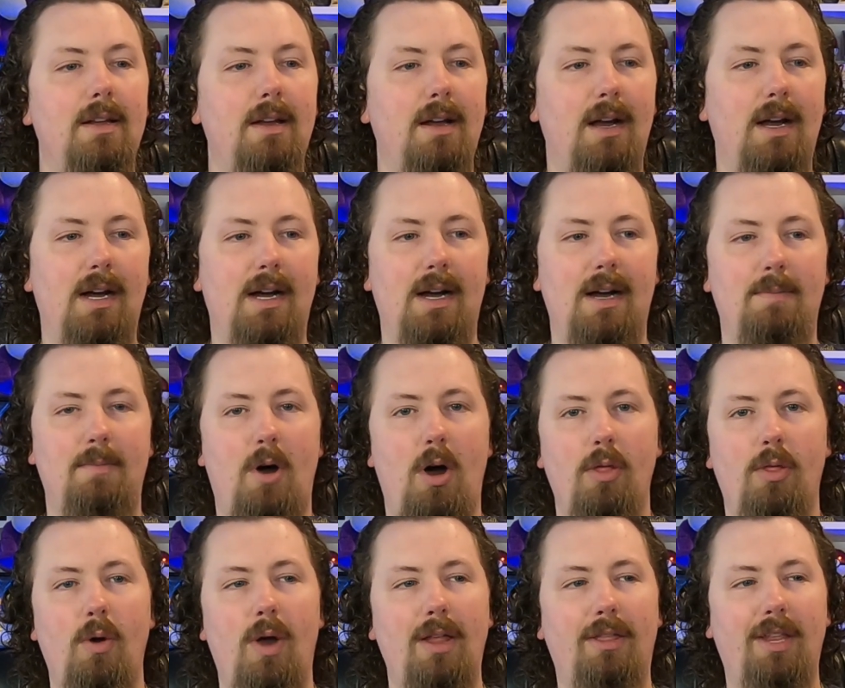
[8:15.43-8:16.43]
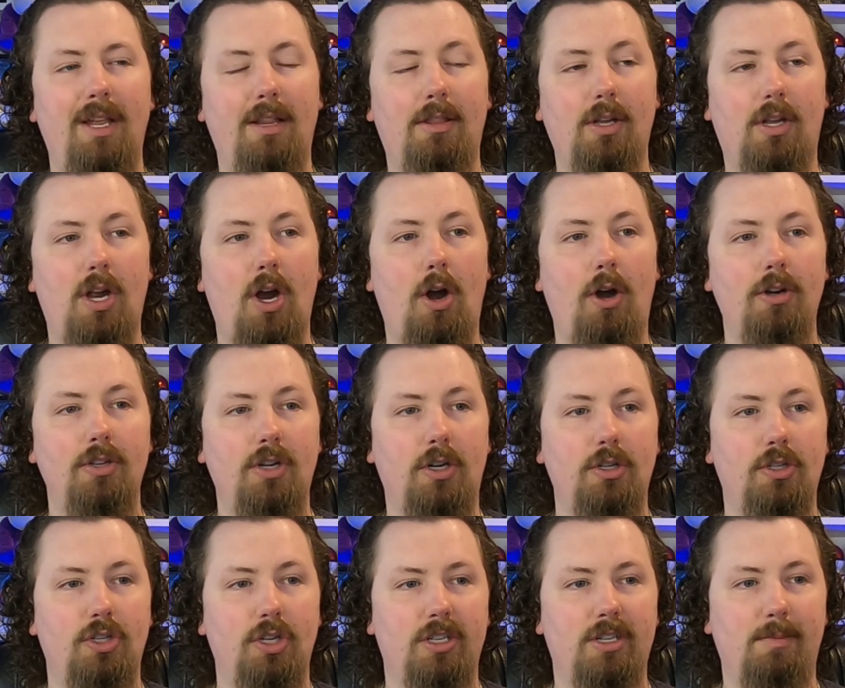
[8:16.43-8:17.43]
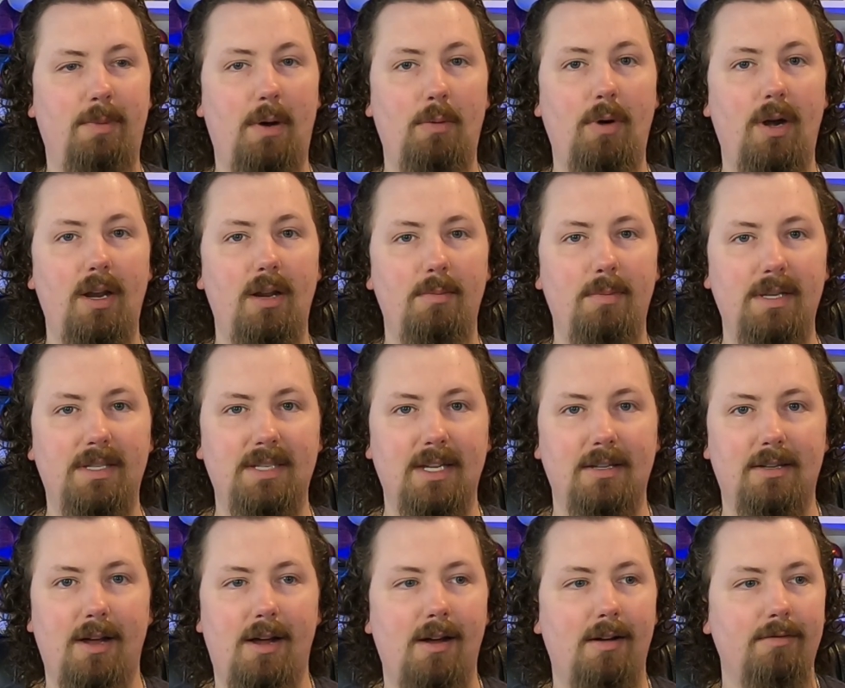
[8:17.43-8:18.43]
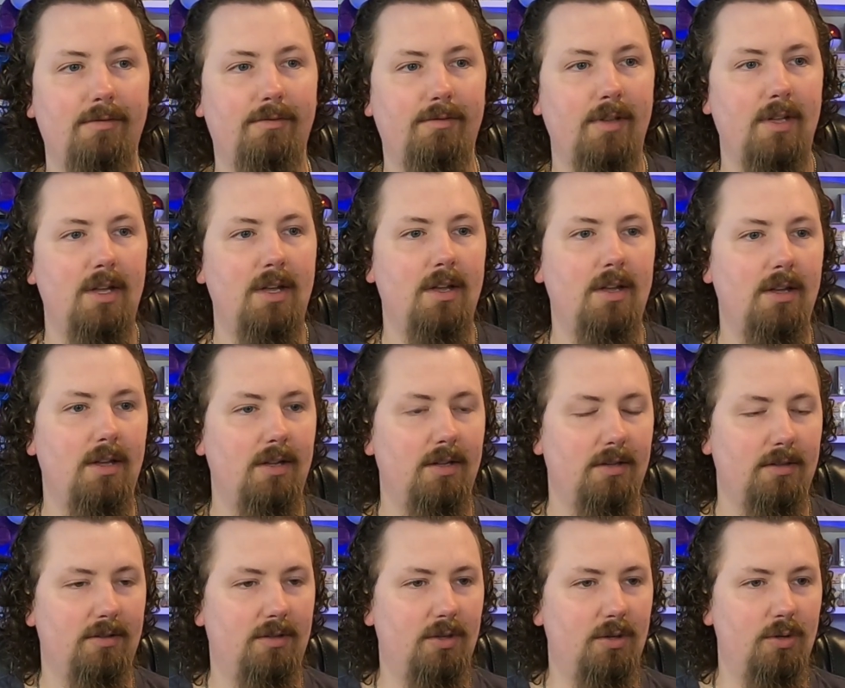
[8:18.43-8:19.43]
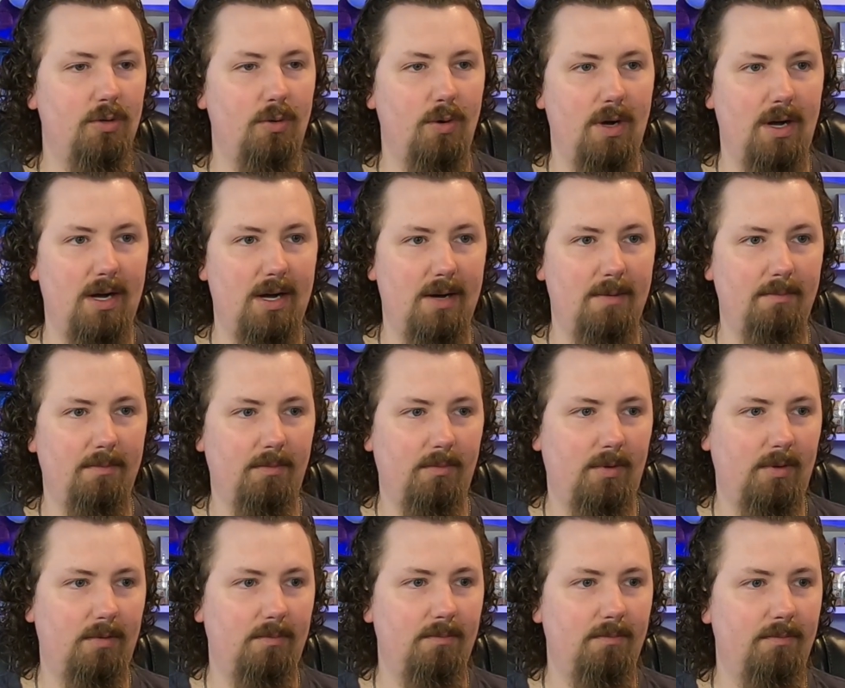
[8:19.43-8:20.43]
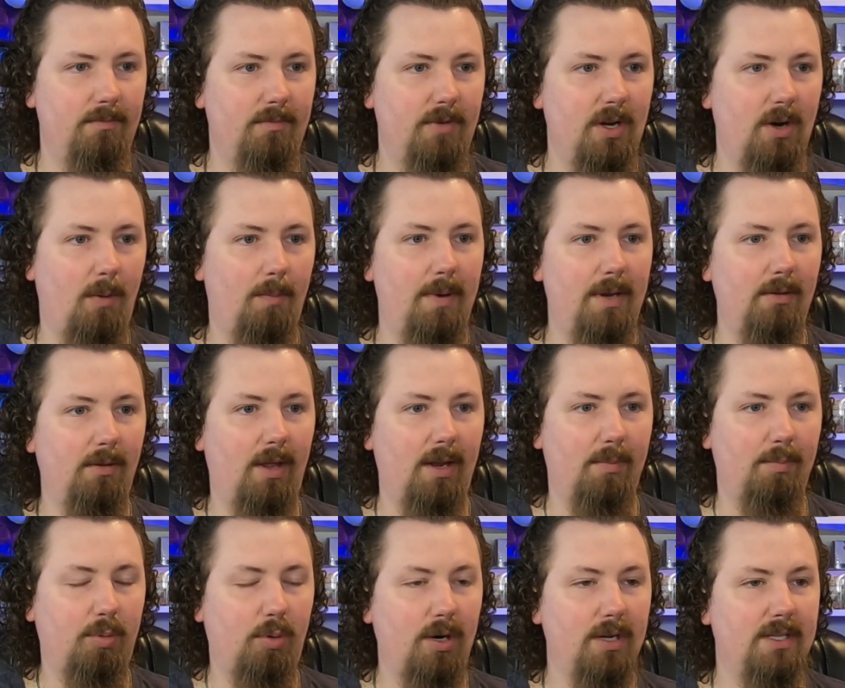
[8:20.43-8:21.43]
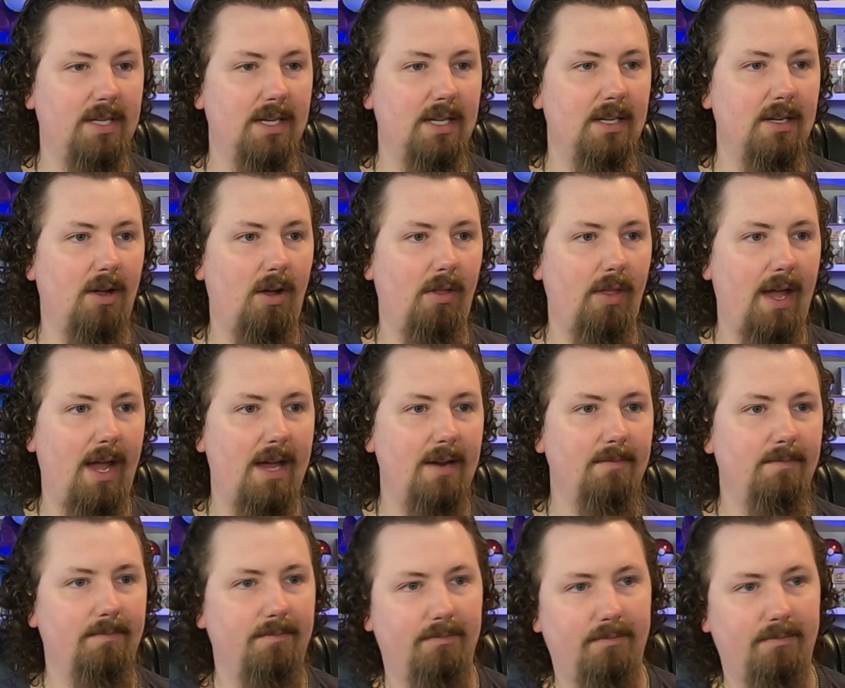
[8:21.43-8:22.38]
Although I think the cards are just about ready to be sent off to, you know, be like printed and all that.